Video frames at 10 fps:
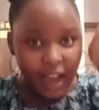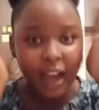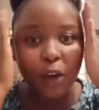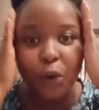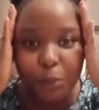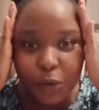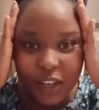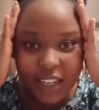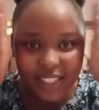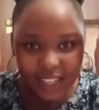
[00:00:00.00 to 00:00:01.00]
I hope you
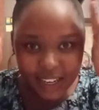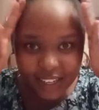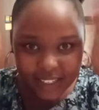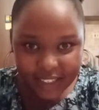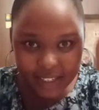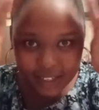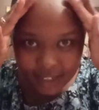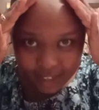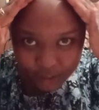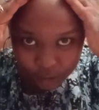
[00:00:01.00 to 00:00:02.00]
guys like it,
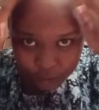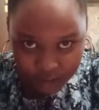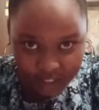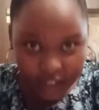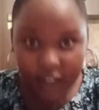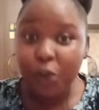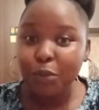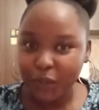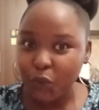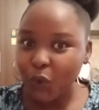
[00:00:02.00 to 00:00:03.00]
or rather I
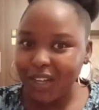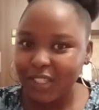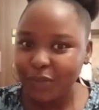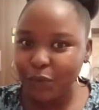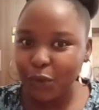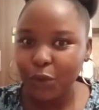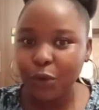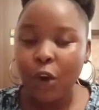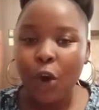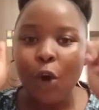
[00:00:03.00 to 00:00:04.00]
hope it works for
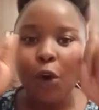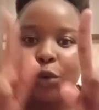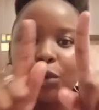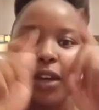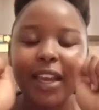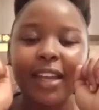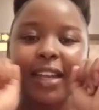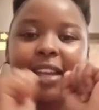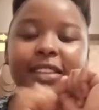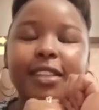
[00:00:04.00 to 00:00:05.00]
you. Oh, and
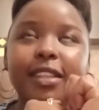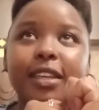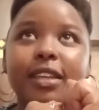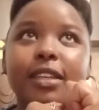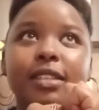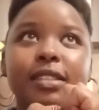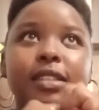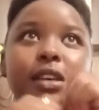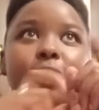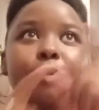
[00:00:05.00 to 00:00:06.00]
another thing
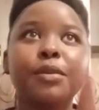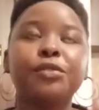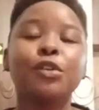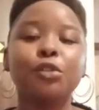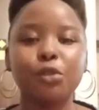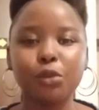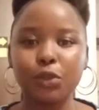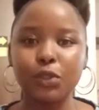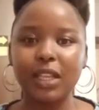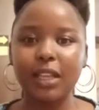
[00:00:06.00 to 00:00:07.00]
is, before you go
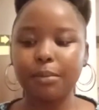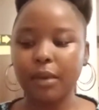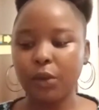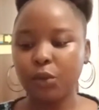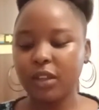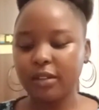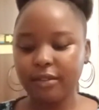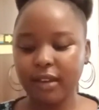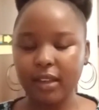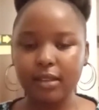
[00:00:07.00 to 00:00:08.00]
to sleep, I would
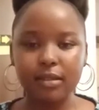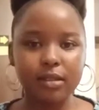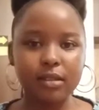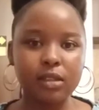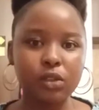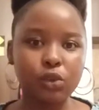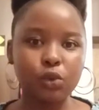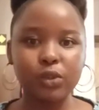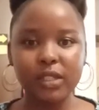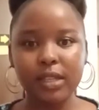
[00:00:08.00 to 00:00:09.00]
advise just
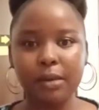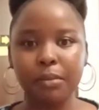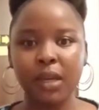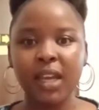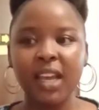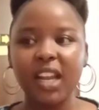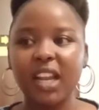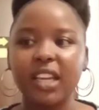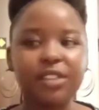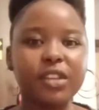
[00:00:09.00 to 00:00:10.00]
do some,
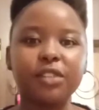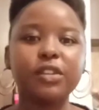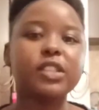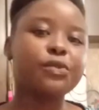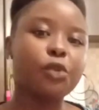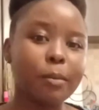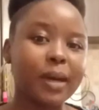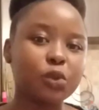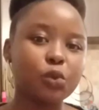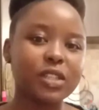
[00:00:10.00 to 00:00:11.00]
like, even if it's 4
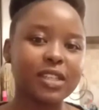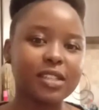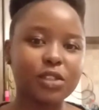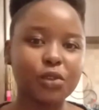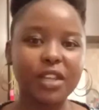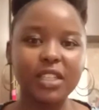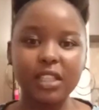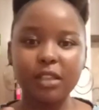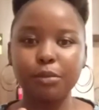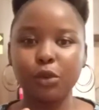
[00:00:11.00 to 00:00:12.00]
matuttas, so that
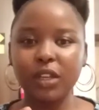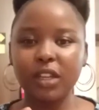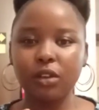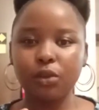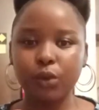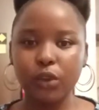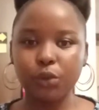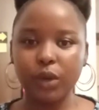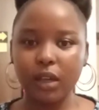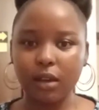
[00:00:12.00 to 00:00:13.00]
in the morning when you
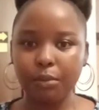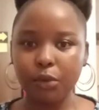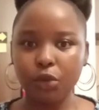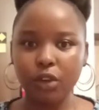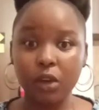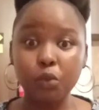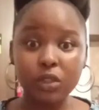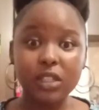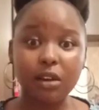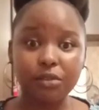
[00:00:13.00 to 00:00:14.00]
wake up your hair
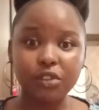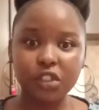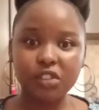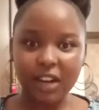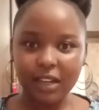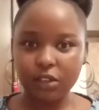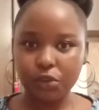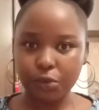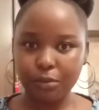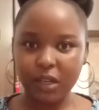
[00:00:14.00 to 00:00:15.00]
won't have shrunk
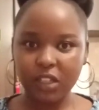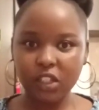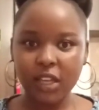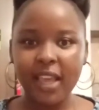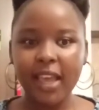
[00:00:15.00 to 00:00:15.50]
so much.